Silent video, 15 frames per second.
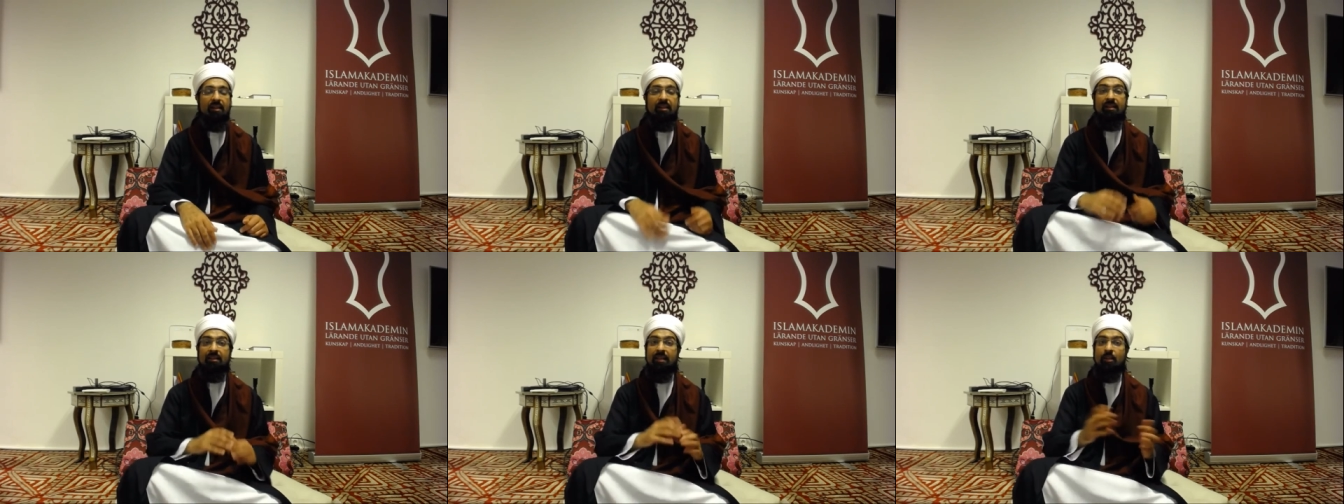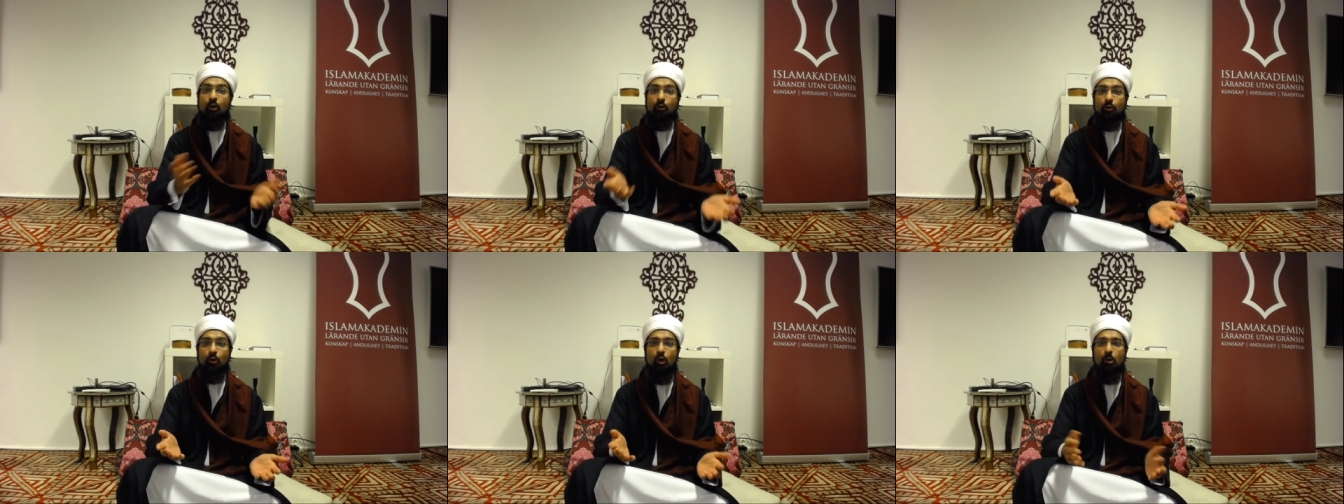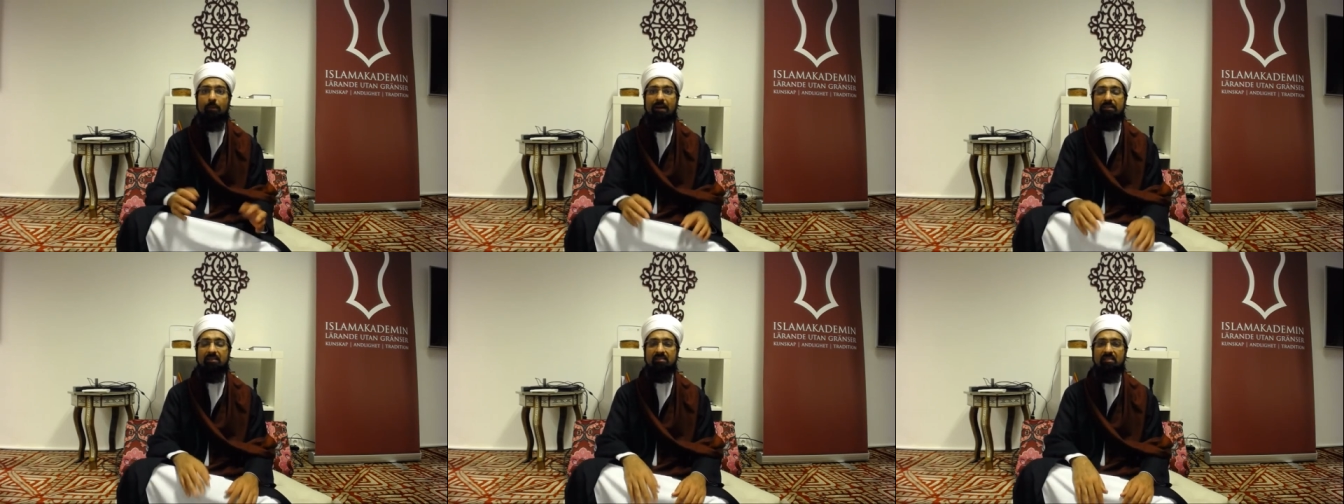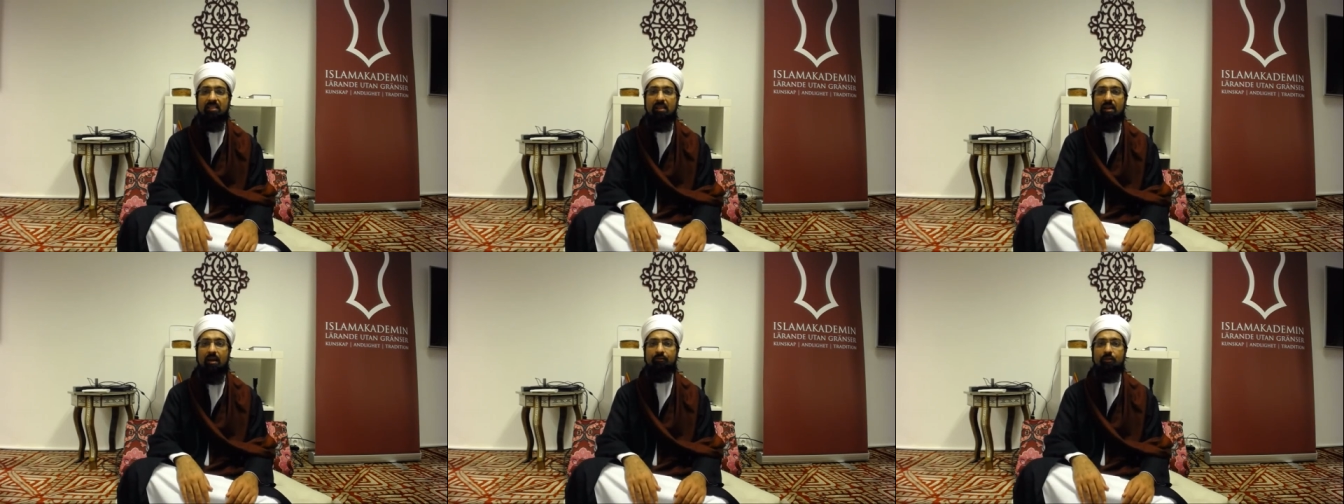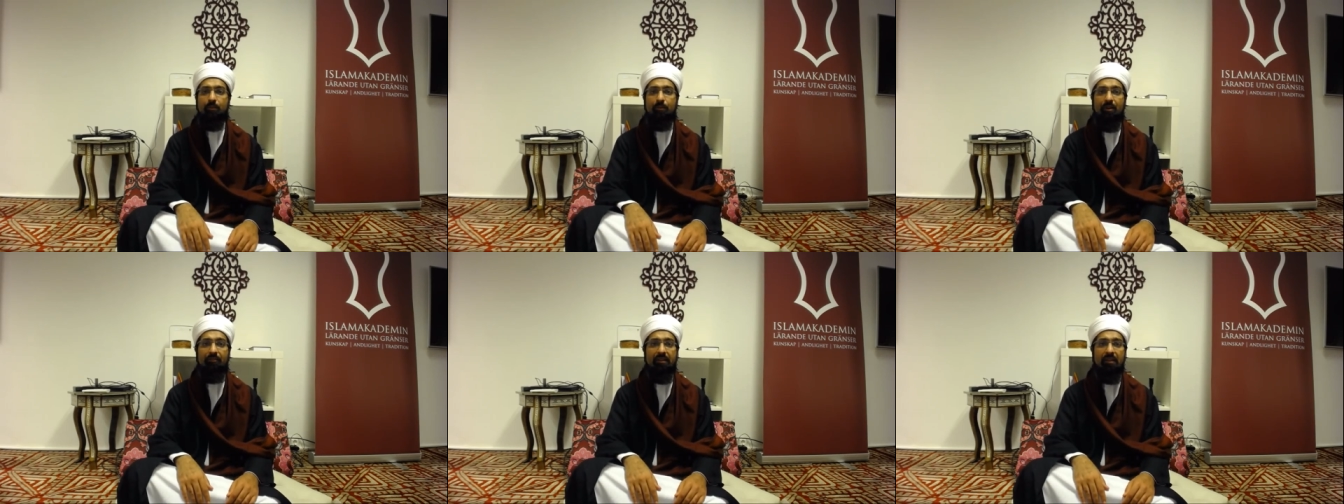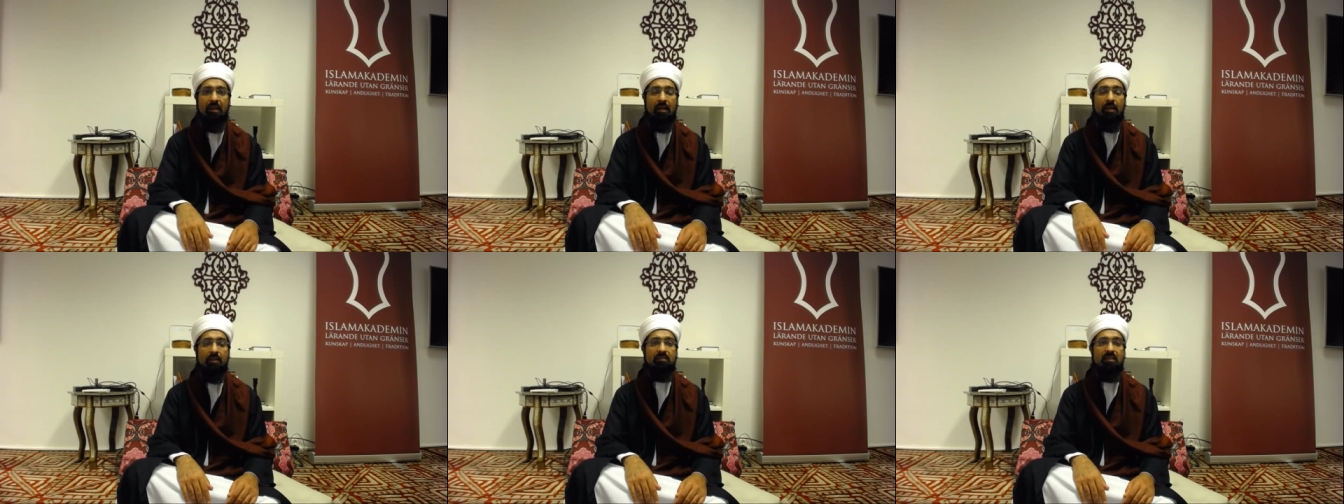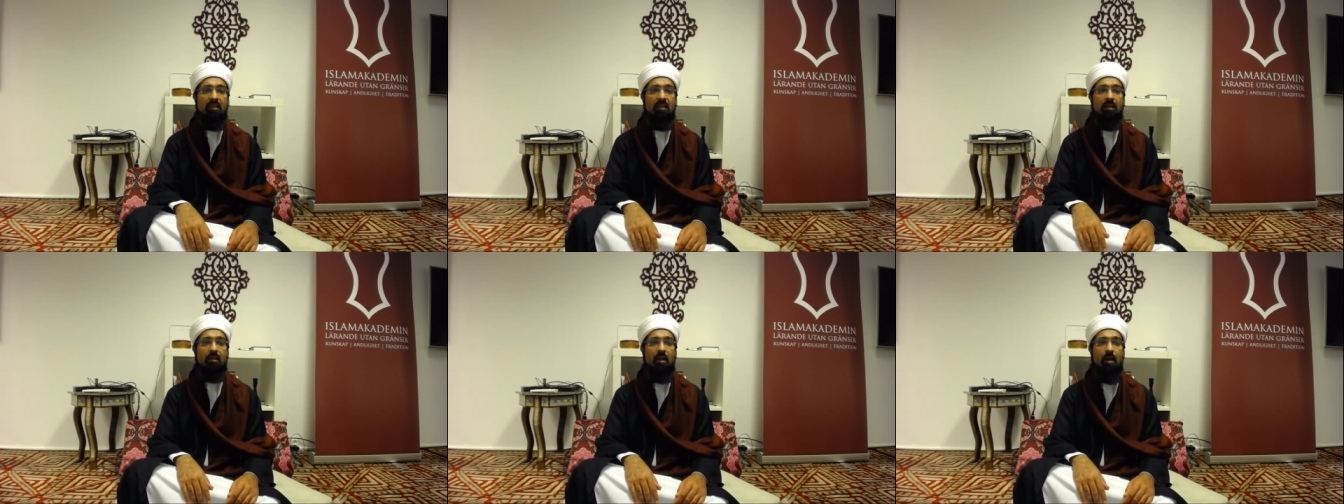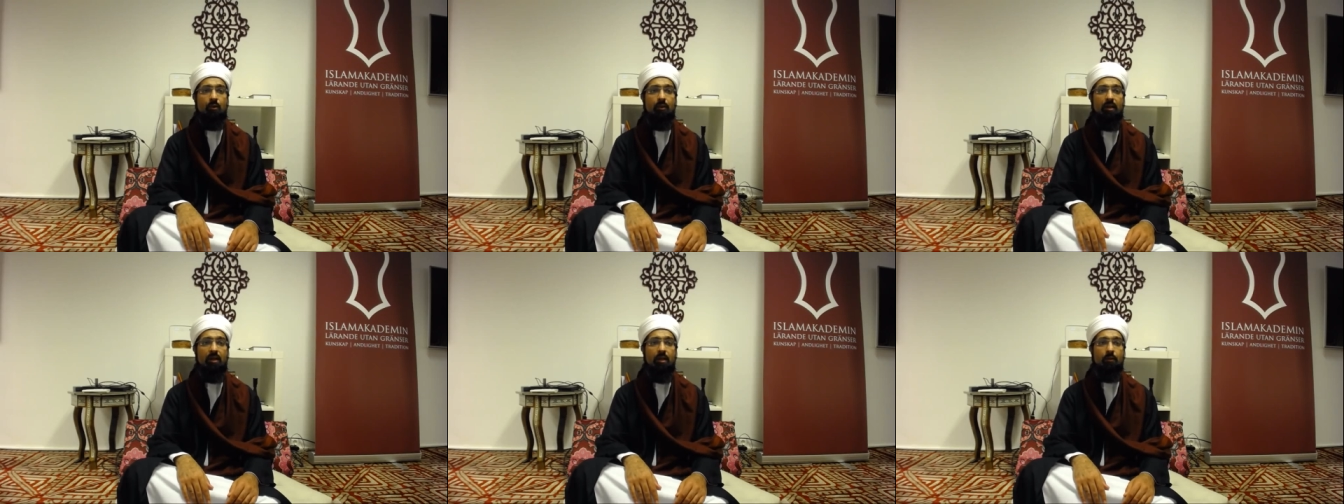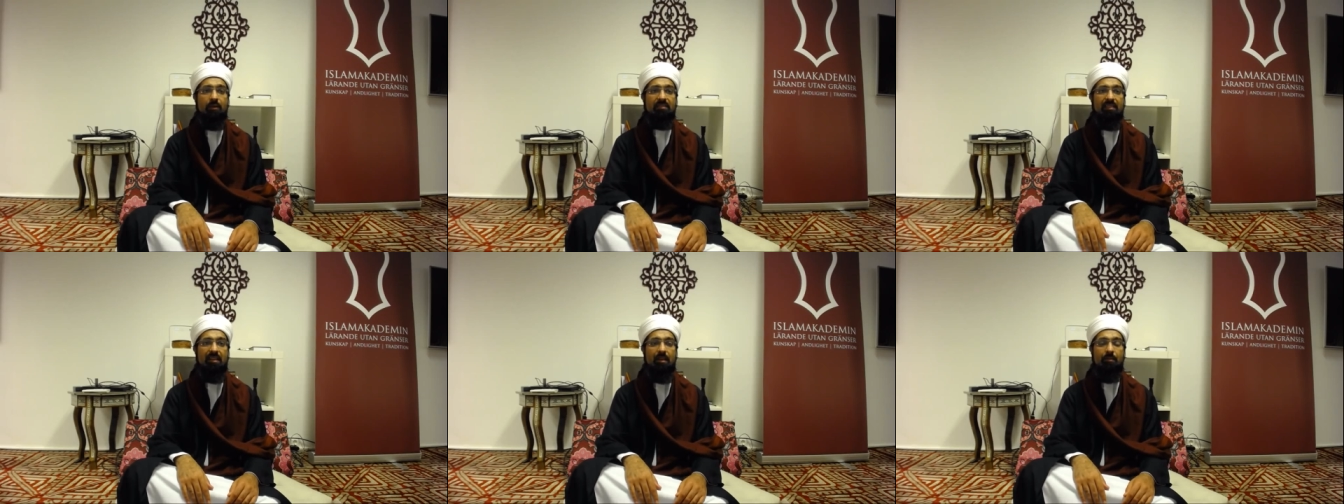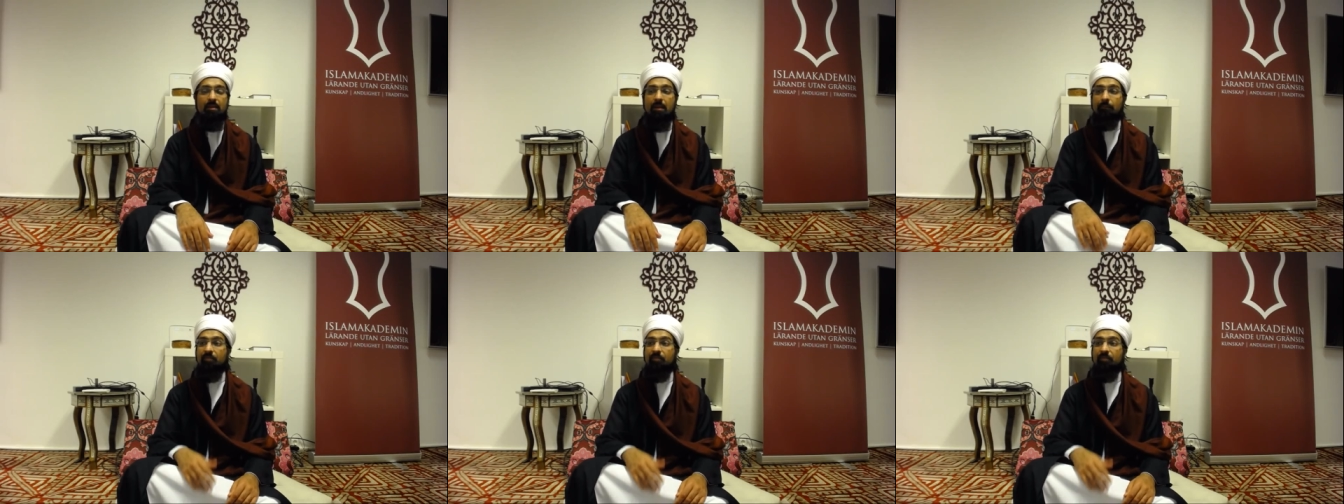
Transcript: and they don't know about the seerah of the Prophet sallallahu alaihi wasallam,